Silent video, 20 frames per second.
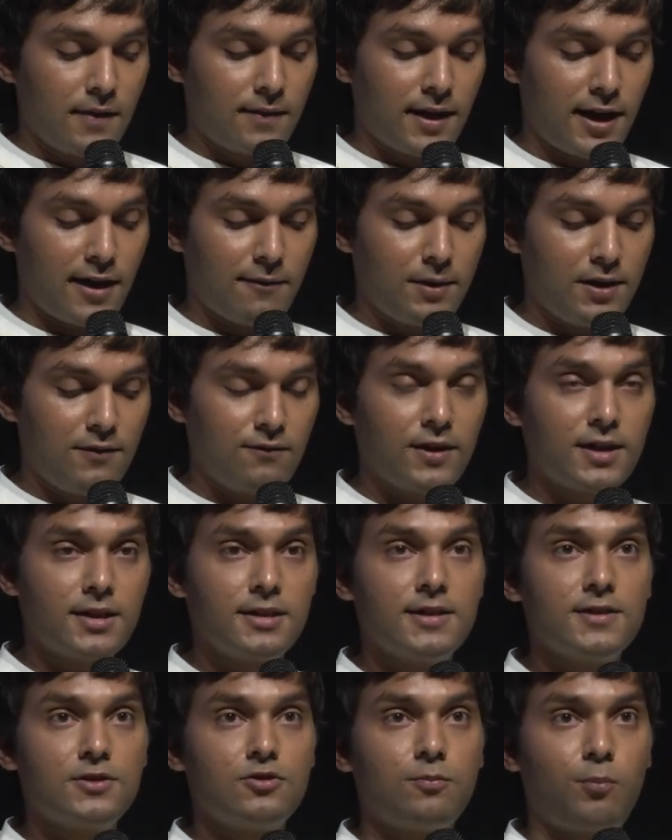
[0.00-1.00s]
that have been
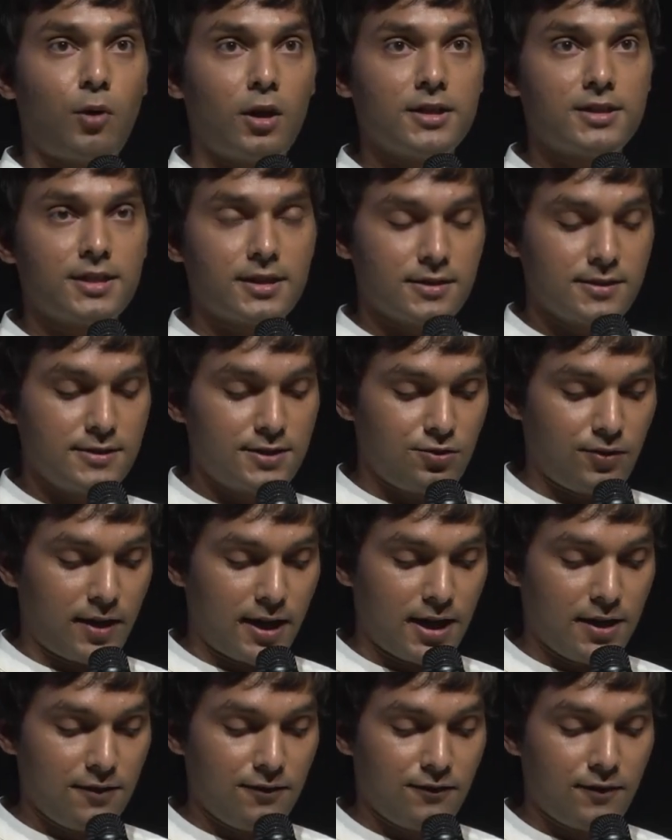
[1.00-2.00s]
witness to political
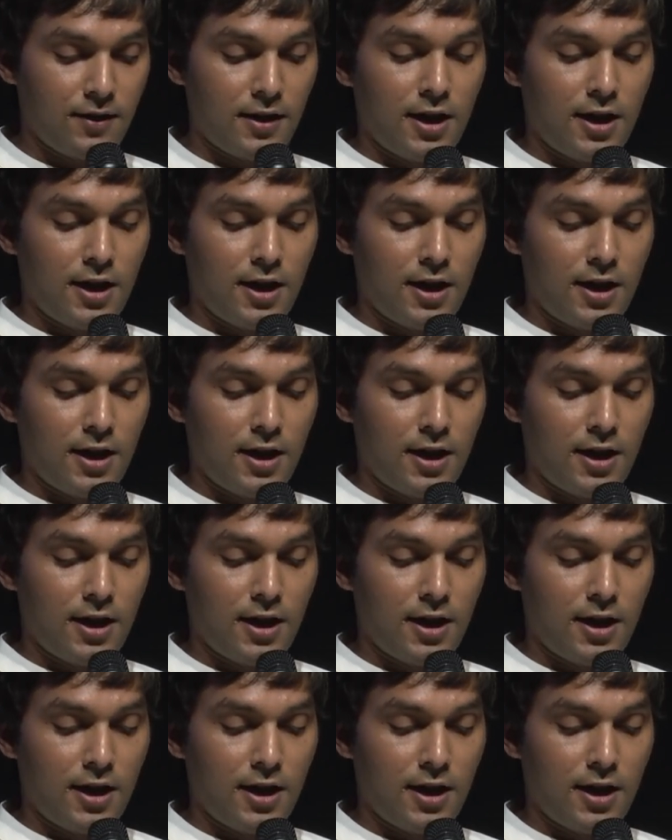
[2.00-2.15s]
strife,